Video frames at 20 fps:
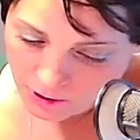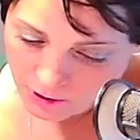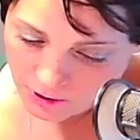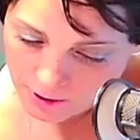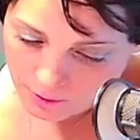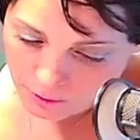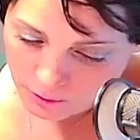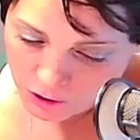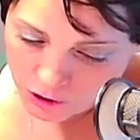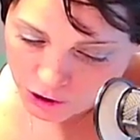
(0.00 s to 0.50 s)
here
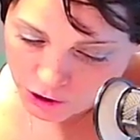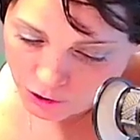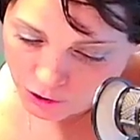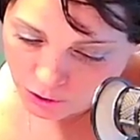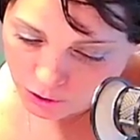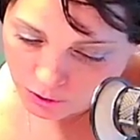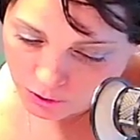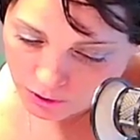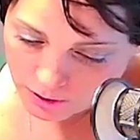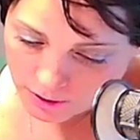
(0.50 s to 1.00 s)
in number
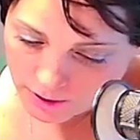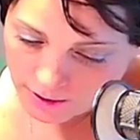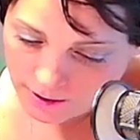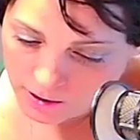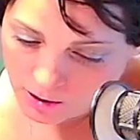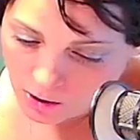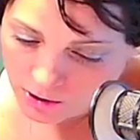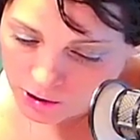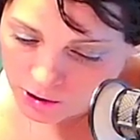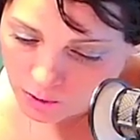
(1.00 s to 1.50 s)
2,
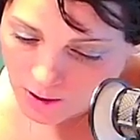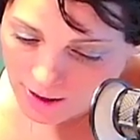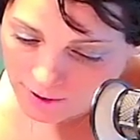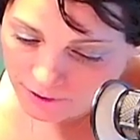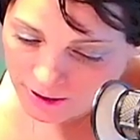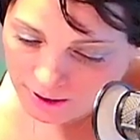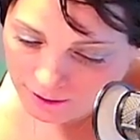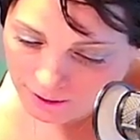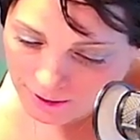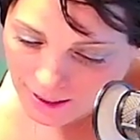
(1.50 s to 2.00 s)
it's also
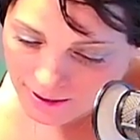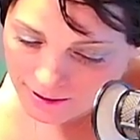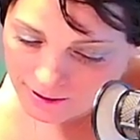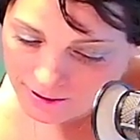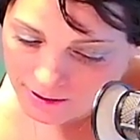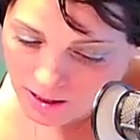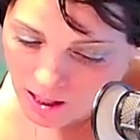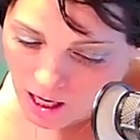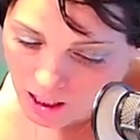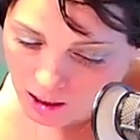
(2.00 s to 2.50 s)
having
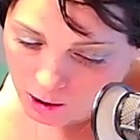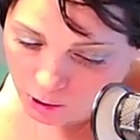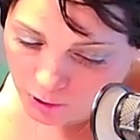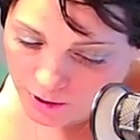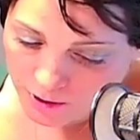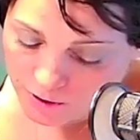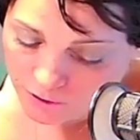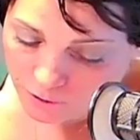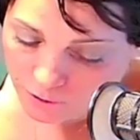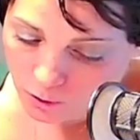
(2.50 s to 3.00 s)
less
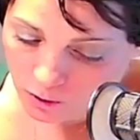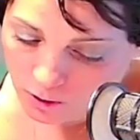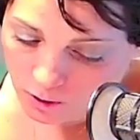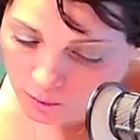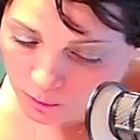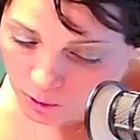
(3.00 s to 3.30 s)
tolerance for